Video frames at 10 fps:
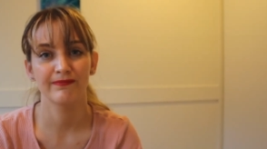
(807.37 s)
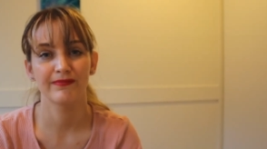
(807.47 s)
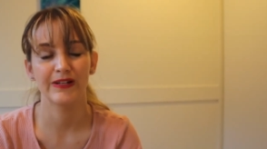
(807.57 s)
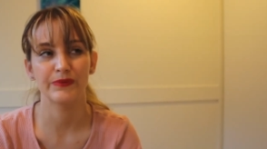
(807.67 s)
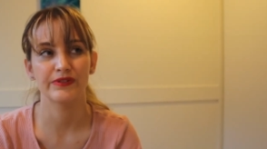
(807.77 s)

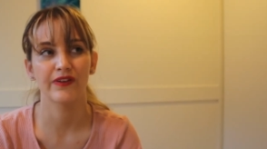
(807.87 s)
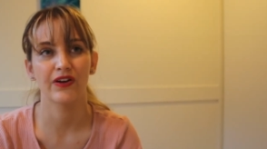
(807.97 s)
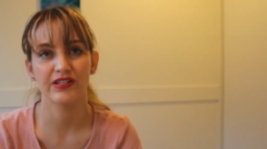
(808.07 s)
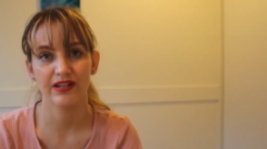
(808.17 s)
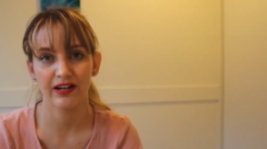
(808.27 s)
It was
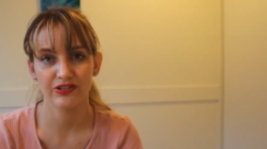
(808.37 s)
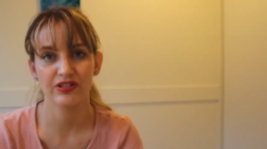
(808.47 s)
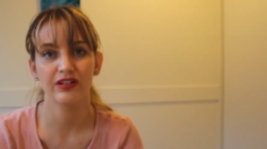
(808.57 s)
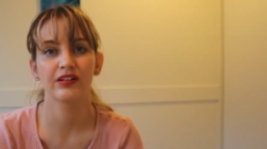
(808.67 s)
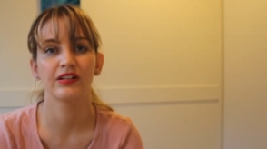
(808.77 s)
very
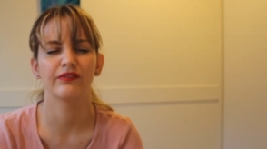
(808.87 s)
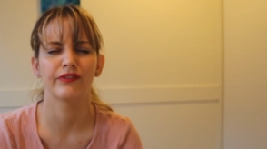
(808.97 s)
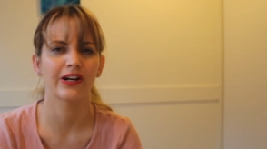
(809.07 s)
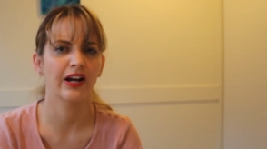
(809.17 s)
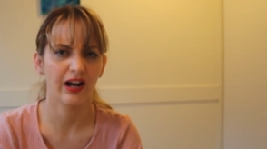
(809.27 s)
touching and
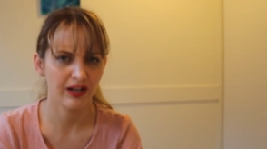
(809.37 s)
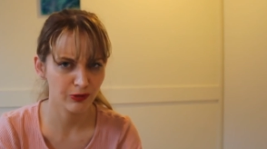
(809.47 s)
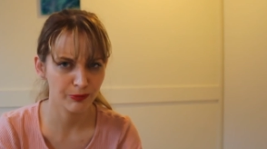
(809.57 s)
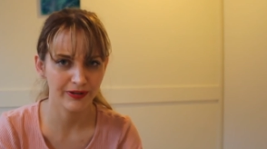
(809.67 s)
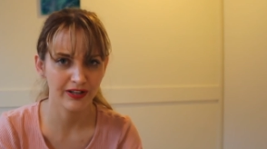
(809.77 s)
very
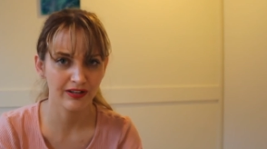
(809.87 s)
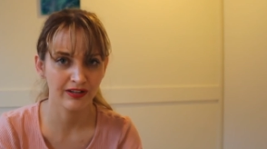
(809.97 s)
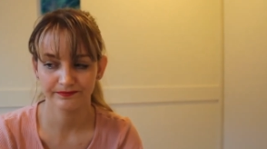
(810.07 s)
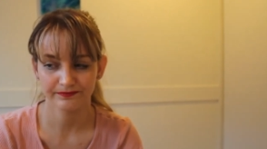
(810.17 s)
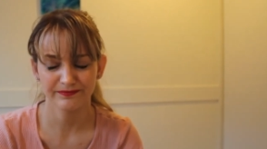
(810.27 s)
eye-opening,
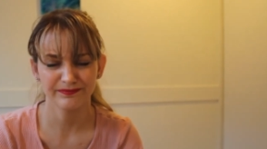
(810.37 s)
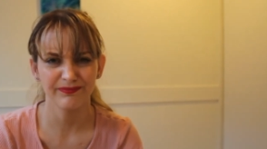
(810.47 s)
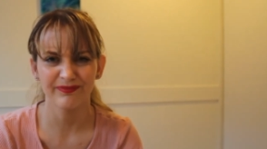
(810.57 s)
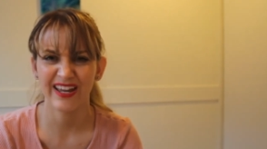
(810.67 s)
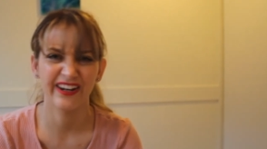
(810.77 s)

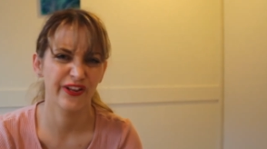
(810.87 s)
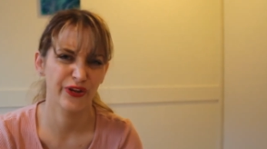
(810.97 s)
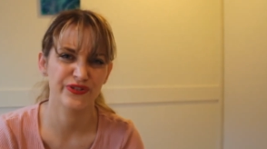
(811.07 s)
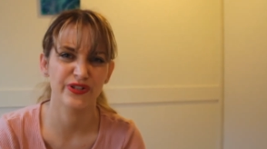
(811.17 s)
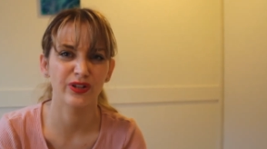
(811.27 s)
and I
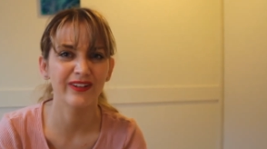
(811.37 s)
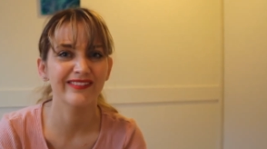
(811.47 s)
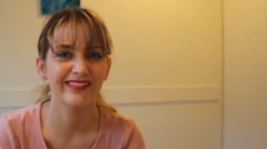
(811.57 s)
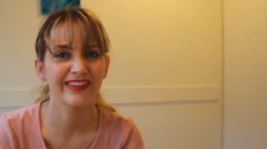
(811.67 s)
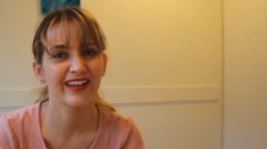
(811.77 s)
learnt a lot
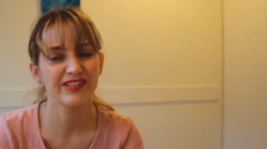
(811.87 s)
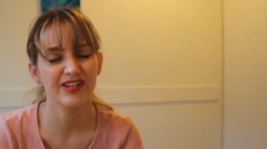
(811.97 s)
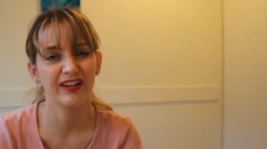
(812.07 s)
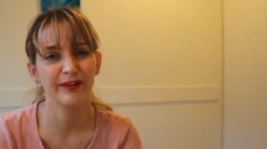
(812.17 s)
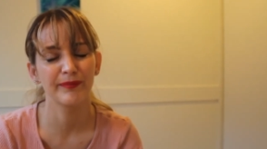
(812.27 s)
in that
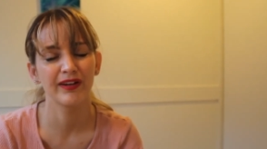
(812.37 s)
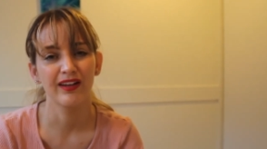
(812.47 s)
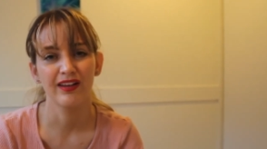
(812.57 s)
time.